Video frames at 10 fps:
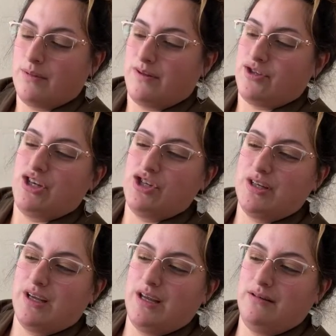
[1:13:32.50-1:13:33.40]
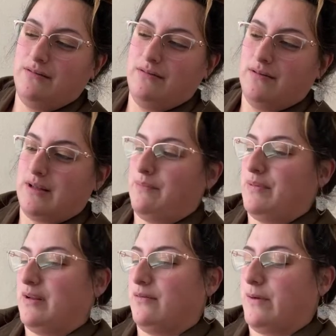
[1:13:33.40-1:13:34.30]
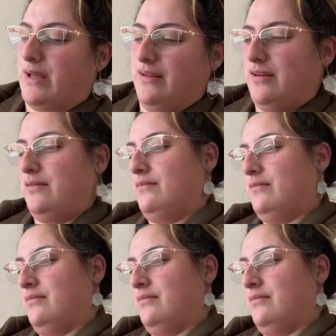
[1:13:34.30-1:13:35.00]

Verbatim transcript: Is it changing again? Yep, it is. Wait, is it?